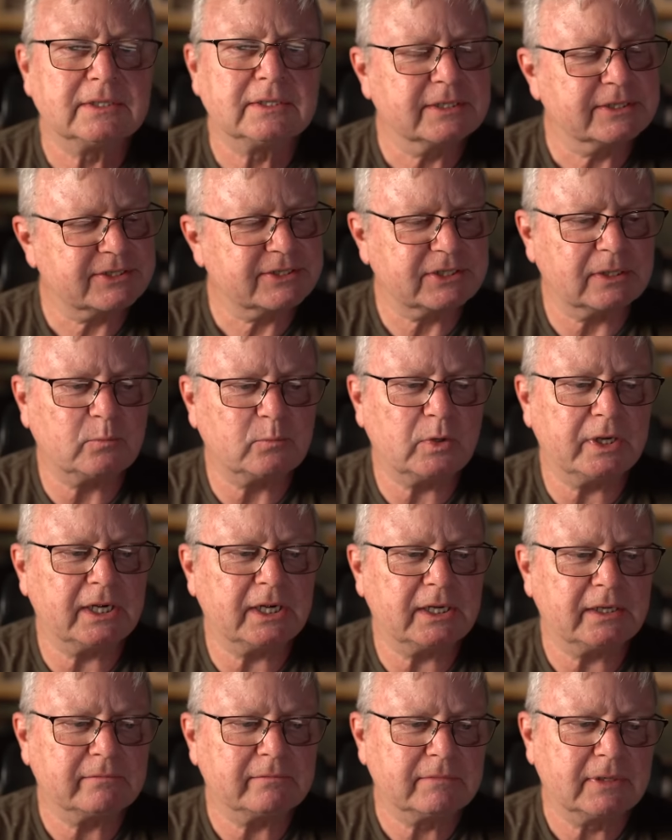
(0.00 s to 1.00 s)

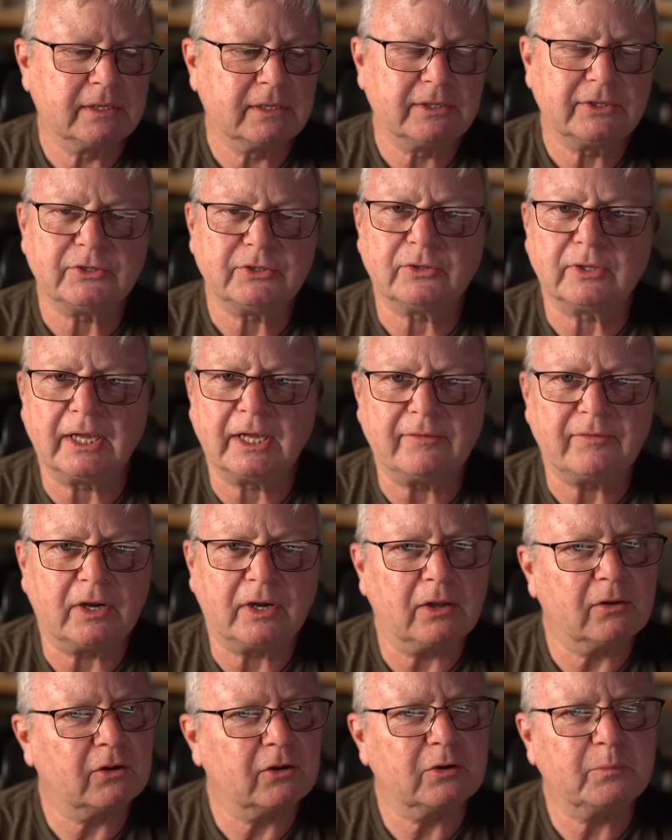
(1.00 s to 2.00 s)
somewhere, you'll have a
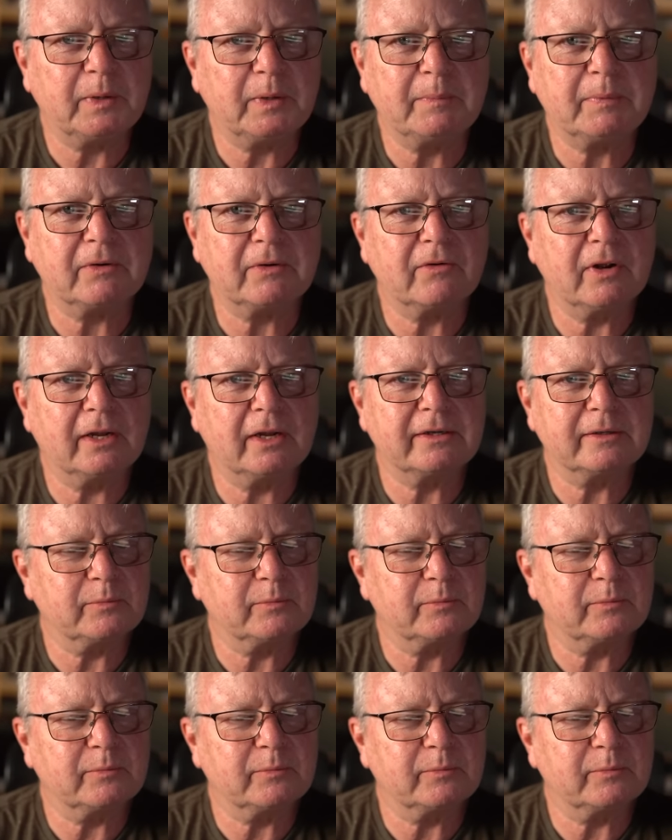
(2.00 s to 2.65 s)
whole lot of people around